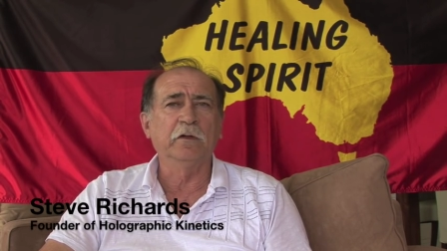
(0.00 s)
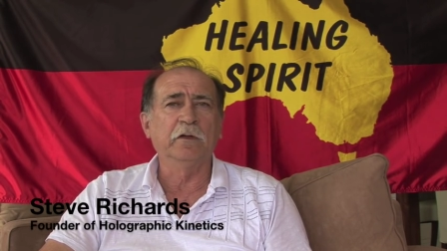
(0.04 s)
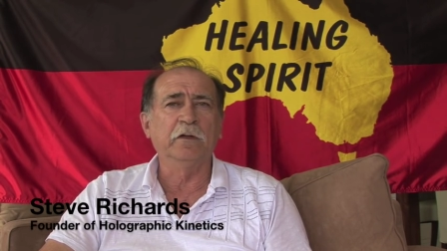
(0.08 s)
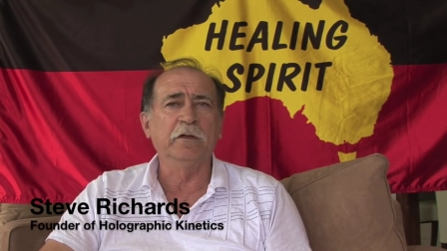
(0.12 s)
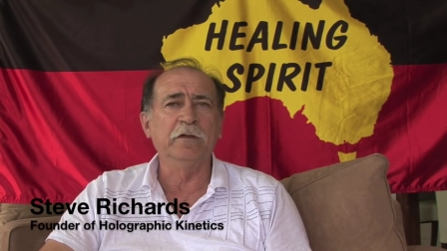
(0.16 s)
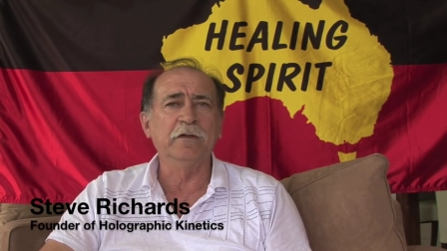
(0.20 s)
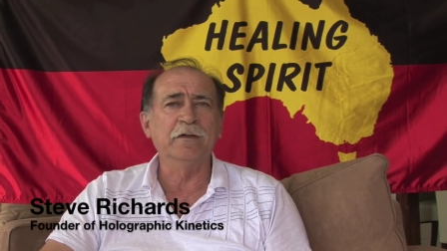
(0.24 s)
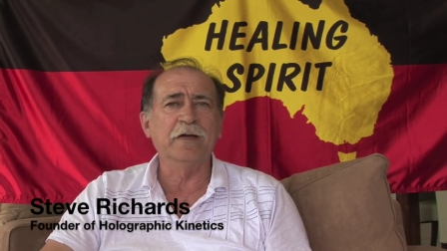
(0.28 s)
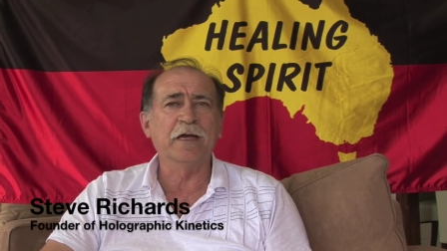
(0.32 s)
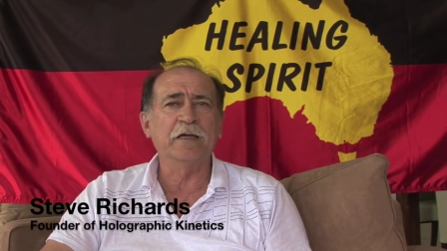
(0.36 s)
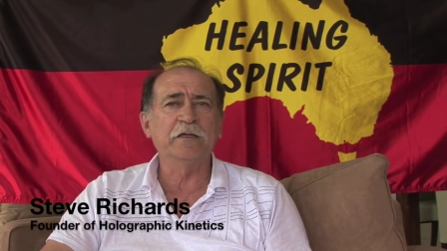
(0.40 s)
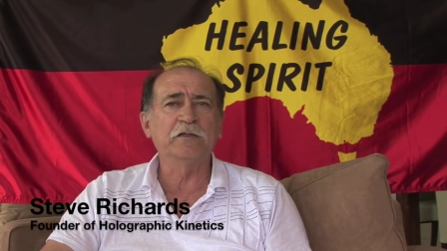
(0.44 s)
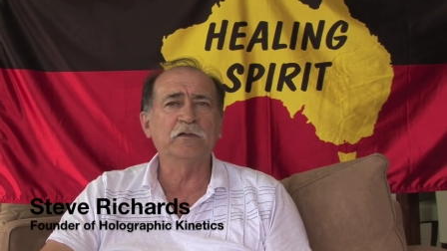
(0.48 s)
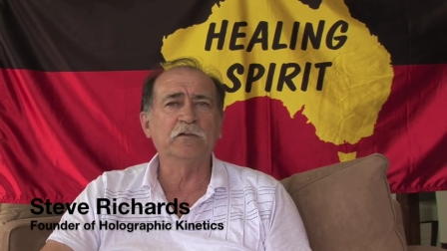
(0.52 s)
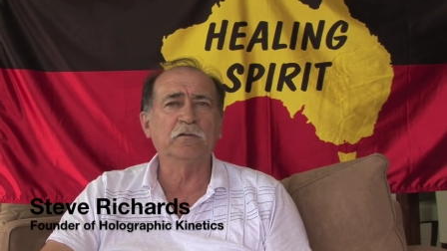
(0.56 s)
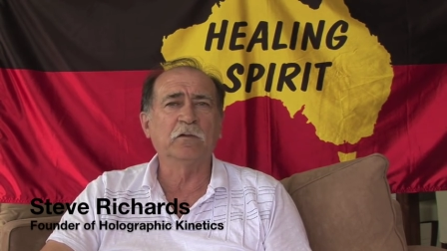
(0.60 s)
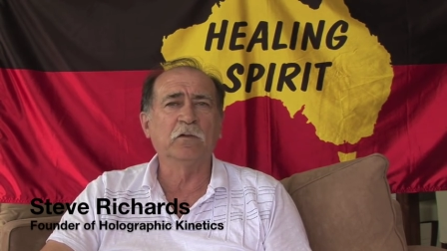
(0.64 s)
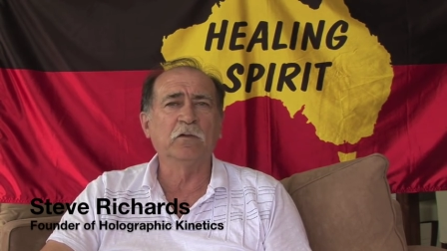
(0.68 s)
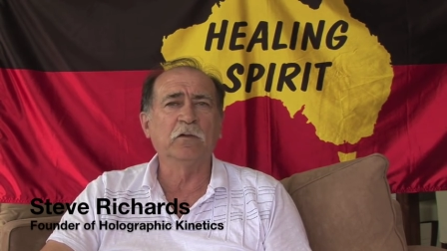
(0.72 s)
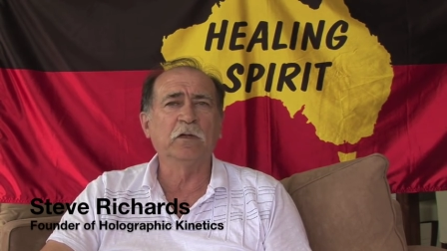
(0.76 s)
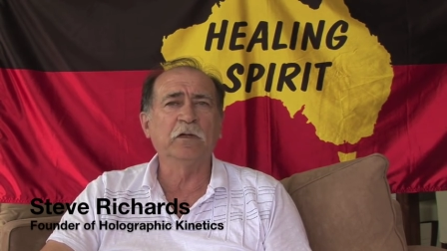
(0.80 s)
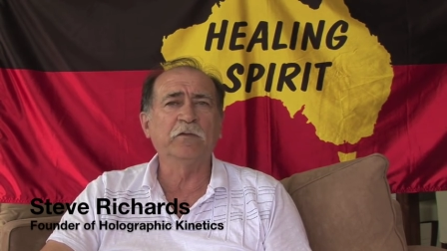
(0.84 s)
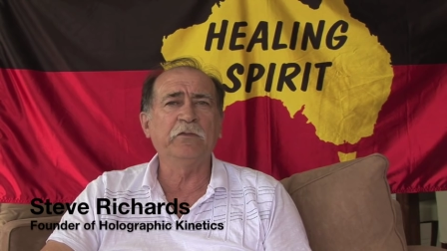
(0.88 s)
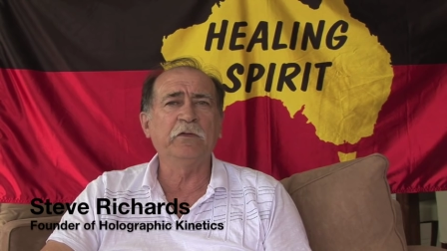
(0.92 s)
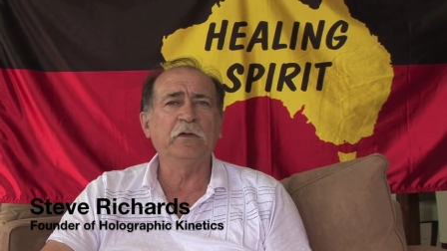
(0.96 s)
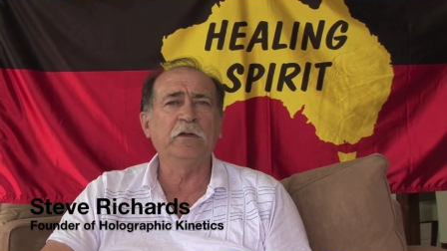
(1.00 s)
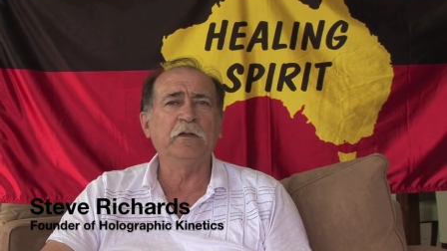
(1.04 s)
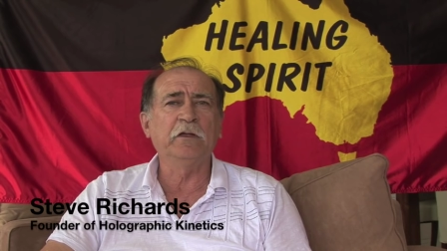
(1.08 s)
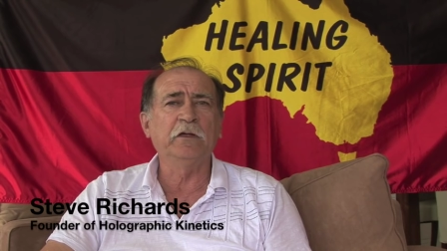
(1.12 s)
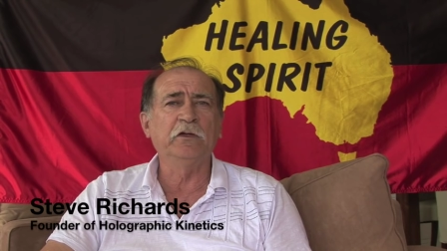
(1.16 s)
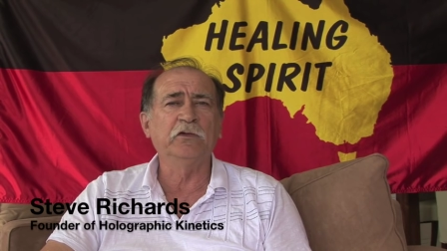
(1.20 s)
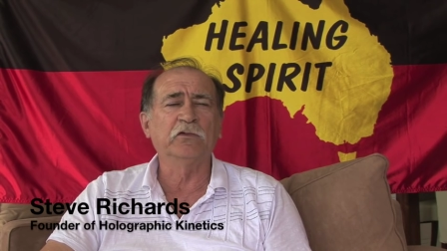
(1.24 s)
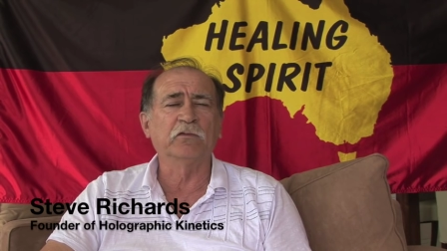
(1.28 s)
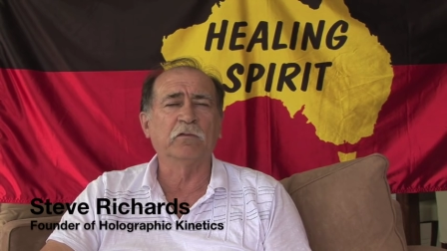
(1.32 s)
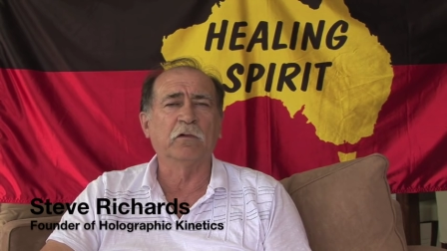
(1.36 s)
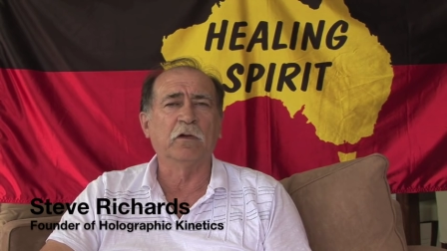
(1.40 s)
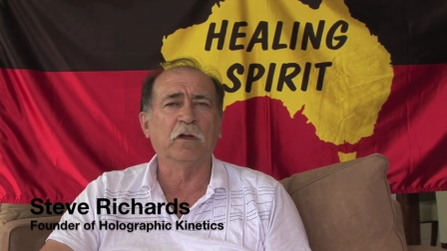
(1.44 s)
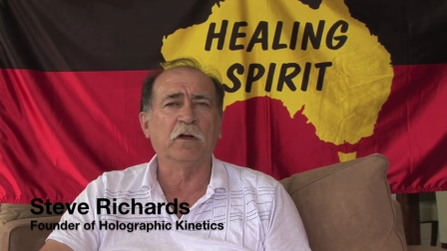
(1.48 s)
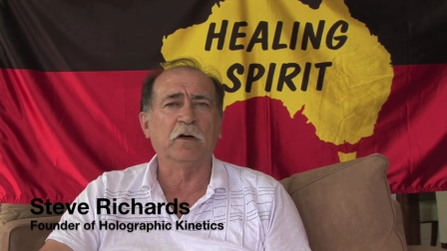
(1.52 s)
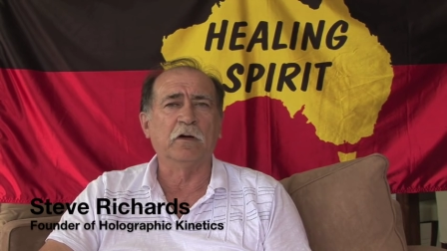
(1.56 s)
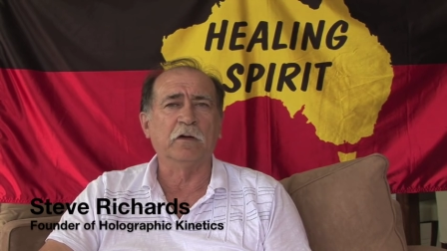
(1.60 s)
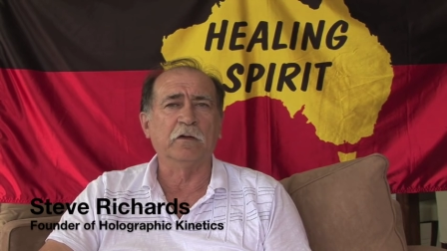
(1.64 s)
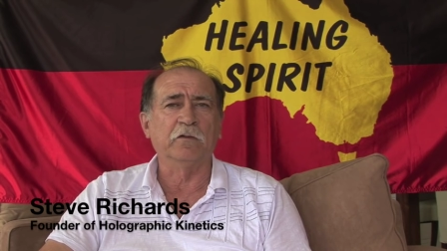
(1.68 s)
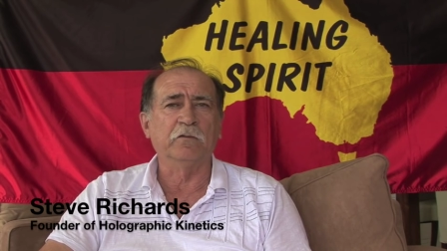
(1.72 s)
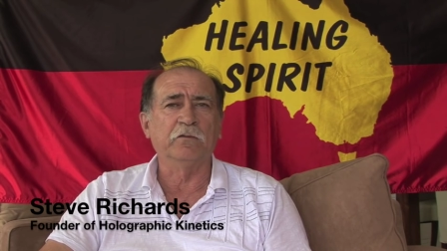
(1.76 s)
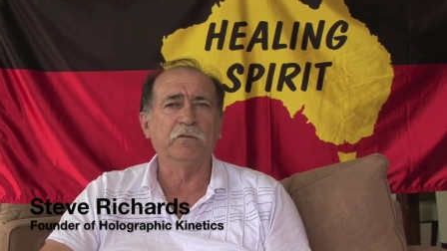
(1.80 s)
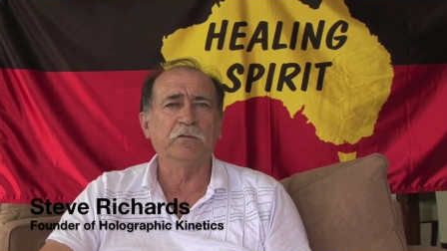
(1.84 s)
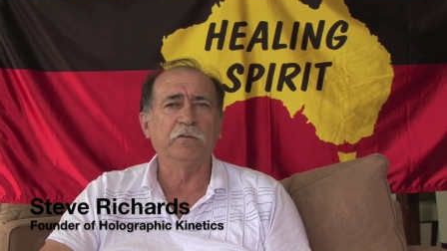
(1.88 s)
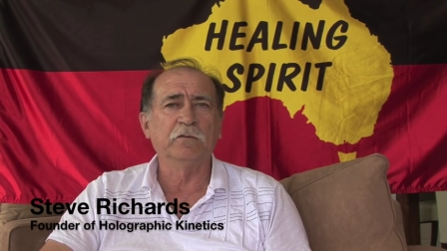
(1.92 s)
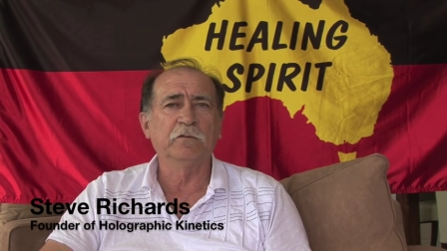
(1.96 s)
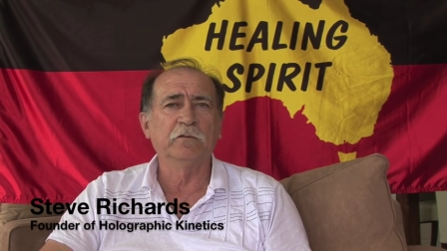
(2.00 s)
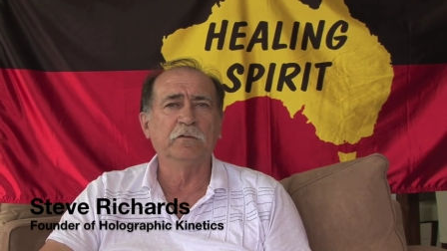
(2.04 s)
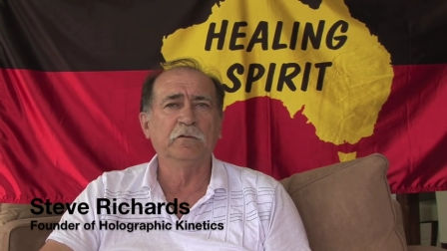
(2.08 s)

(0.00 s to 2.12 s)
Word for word: In nature, all the living things are alive.